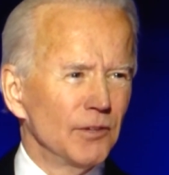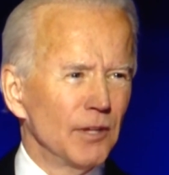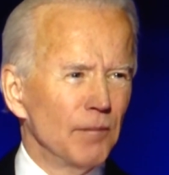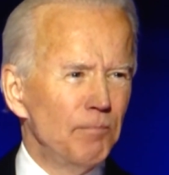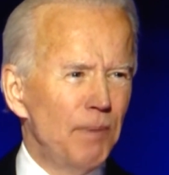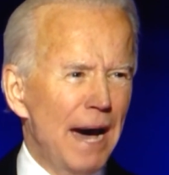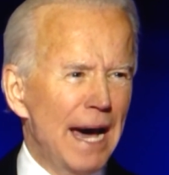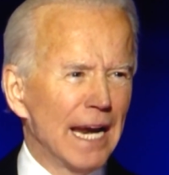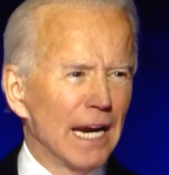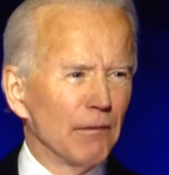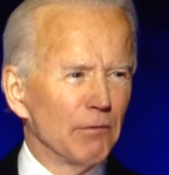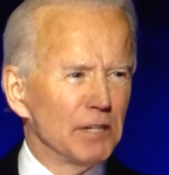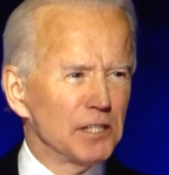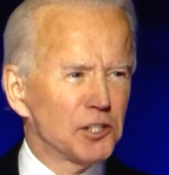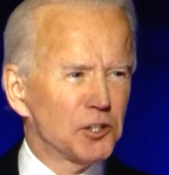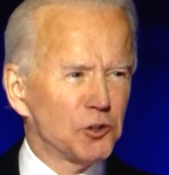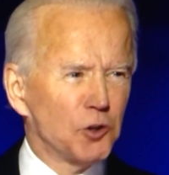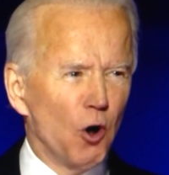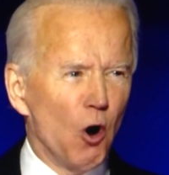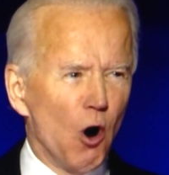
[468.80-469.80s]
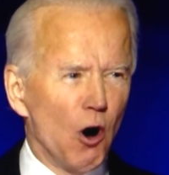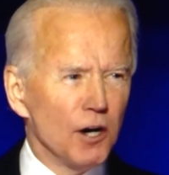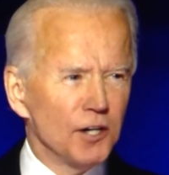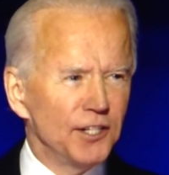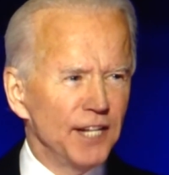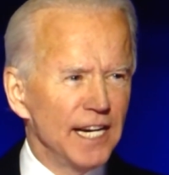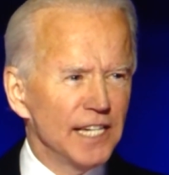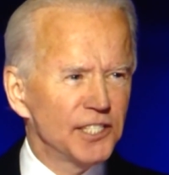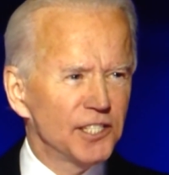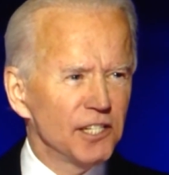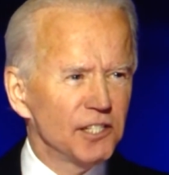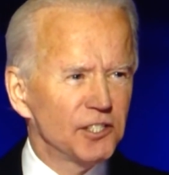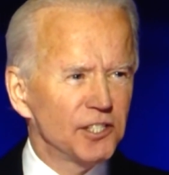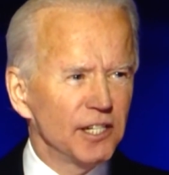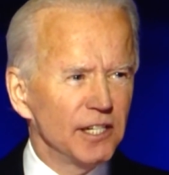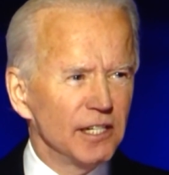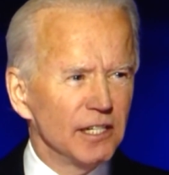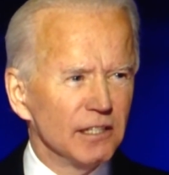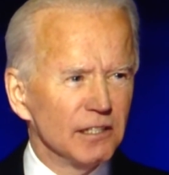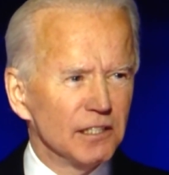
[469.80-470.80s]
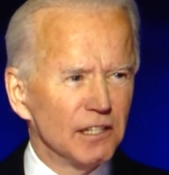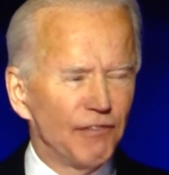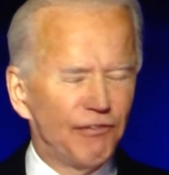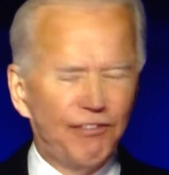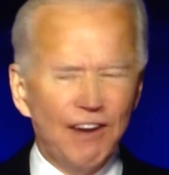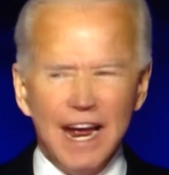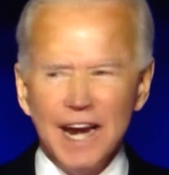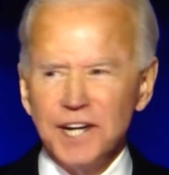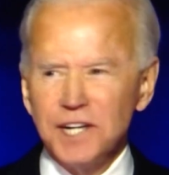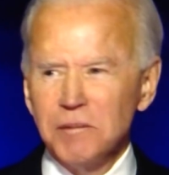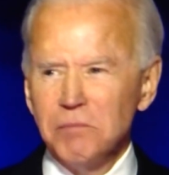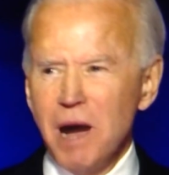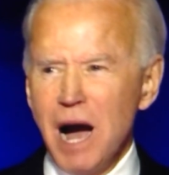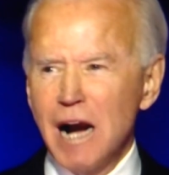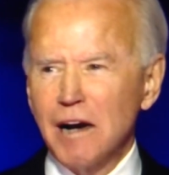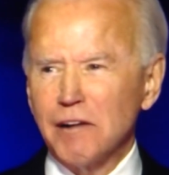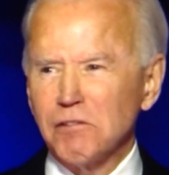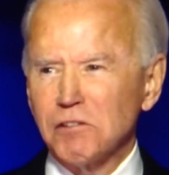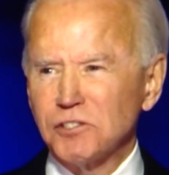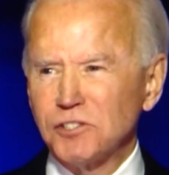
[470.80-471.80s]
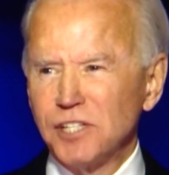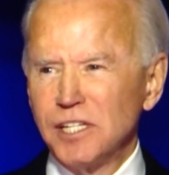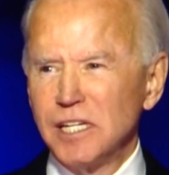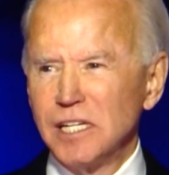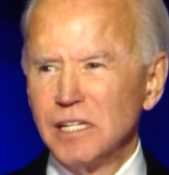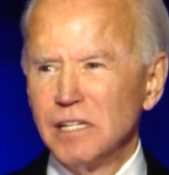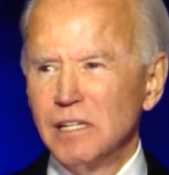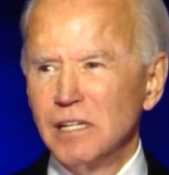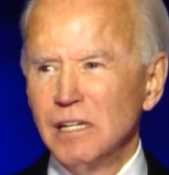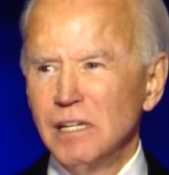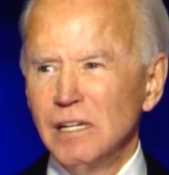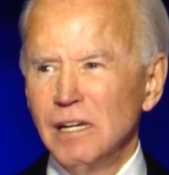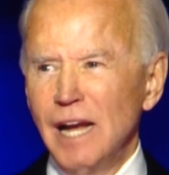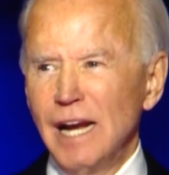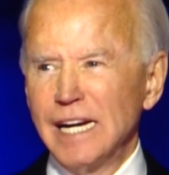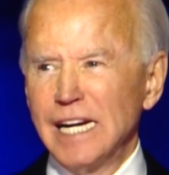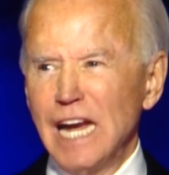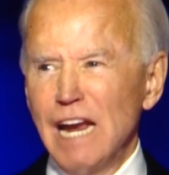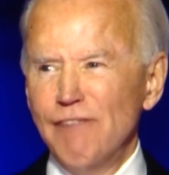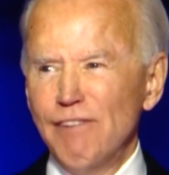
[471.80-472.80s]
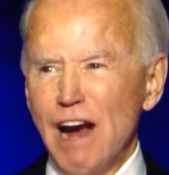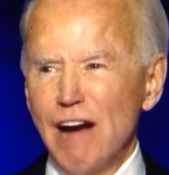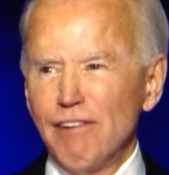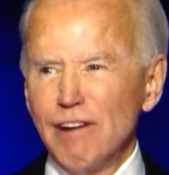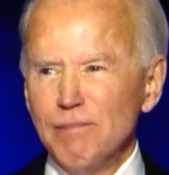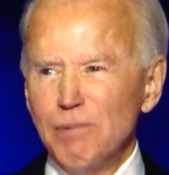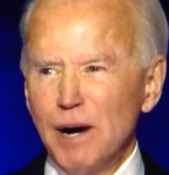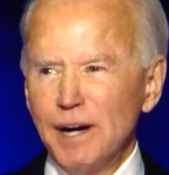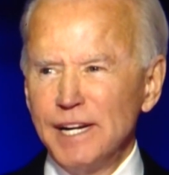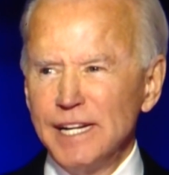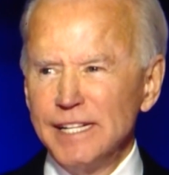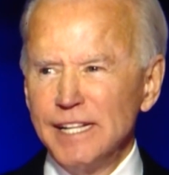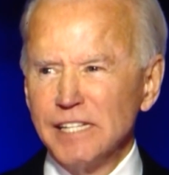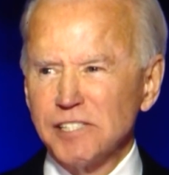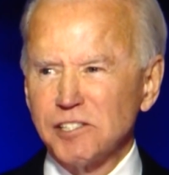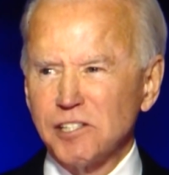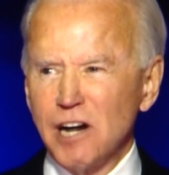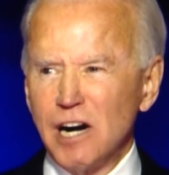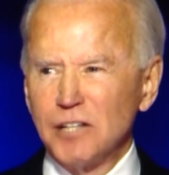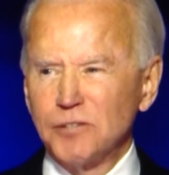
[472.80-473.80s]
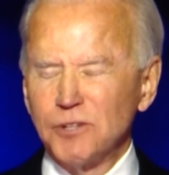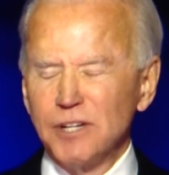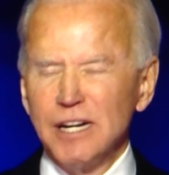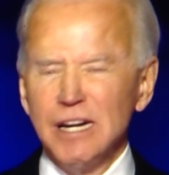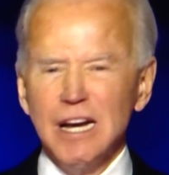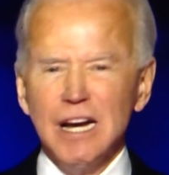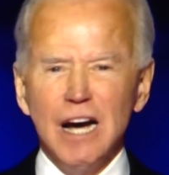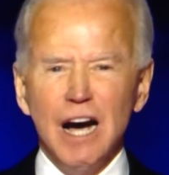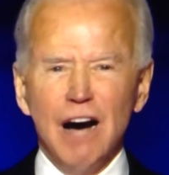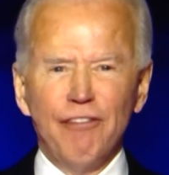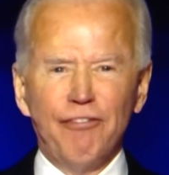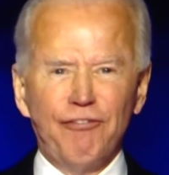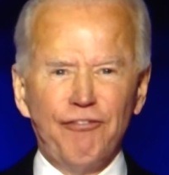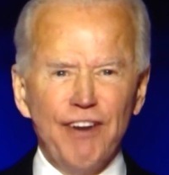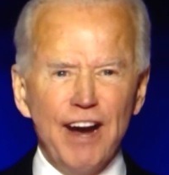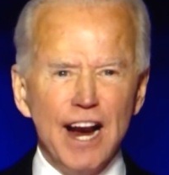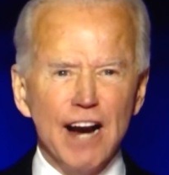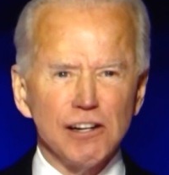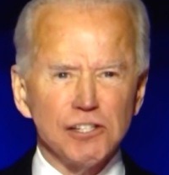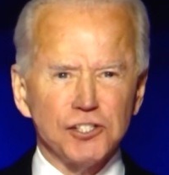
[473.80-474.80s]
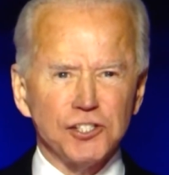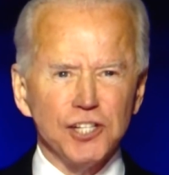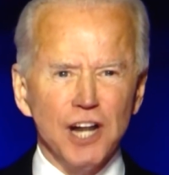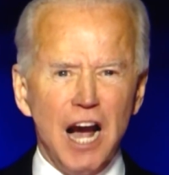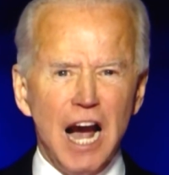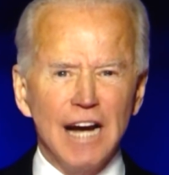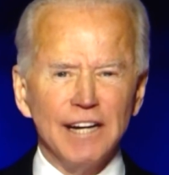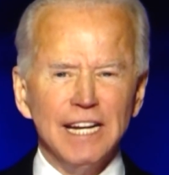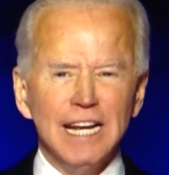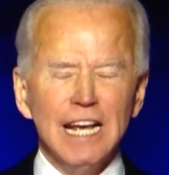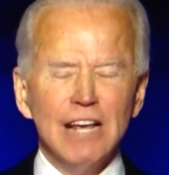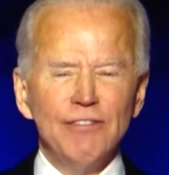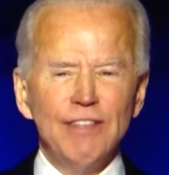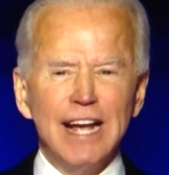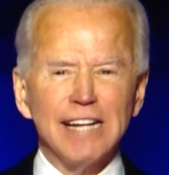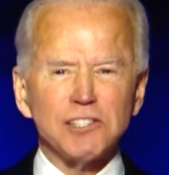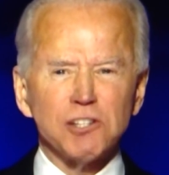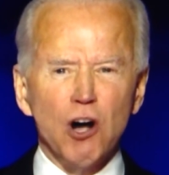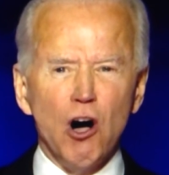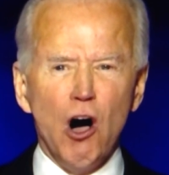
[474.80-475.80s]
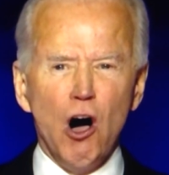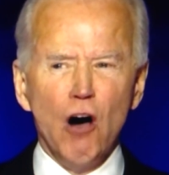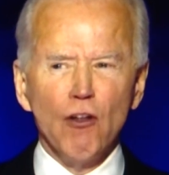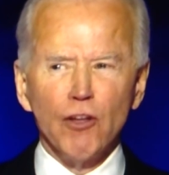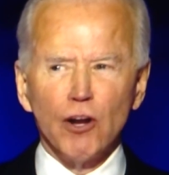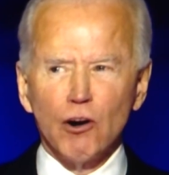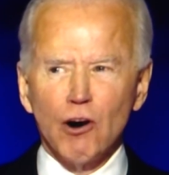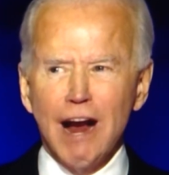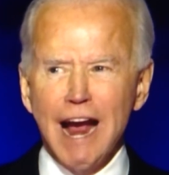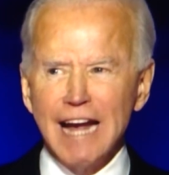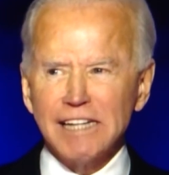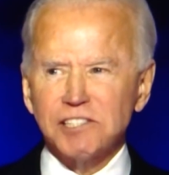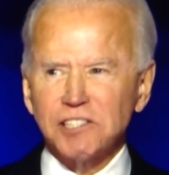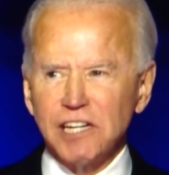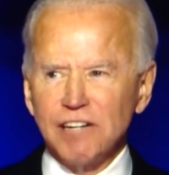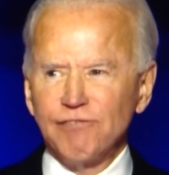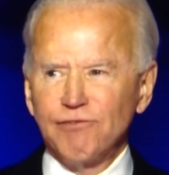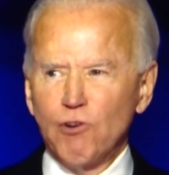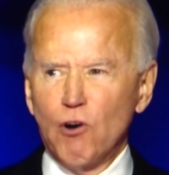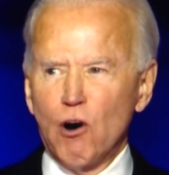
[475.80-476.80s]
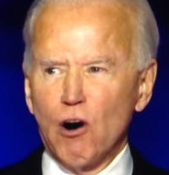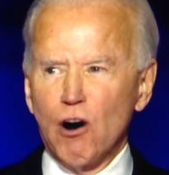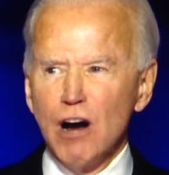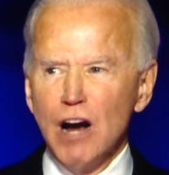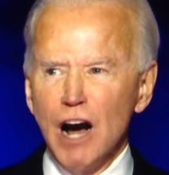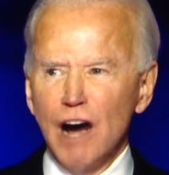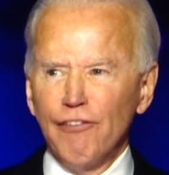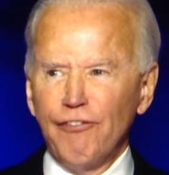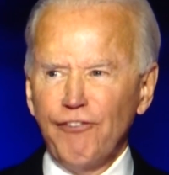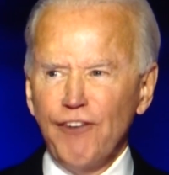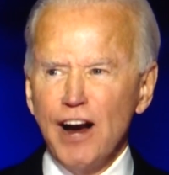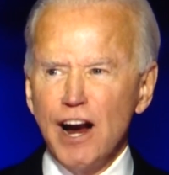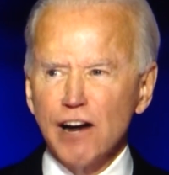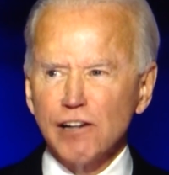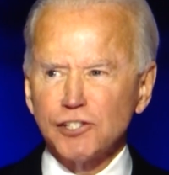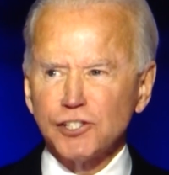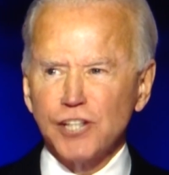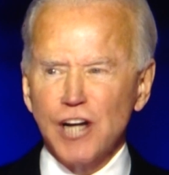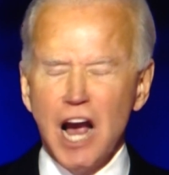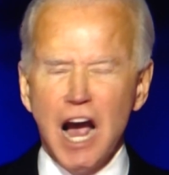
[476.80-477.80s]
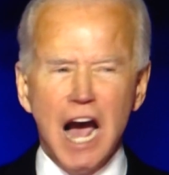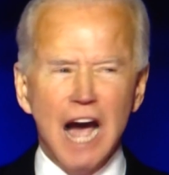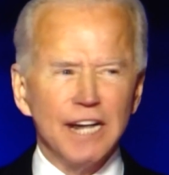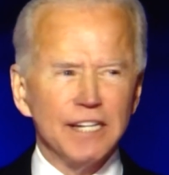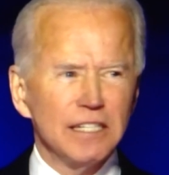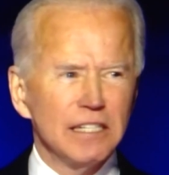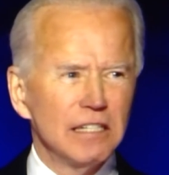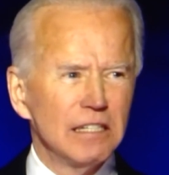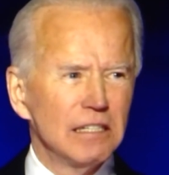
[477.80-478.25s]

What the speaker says: The battle to restore decency, defend democracy, and give everybody in this country a fair shot. That's all they're asking for, a fair shot.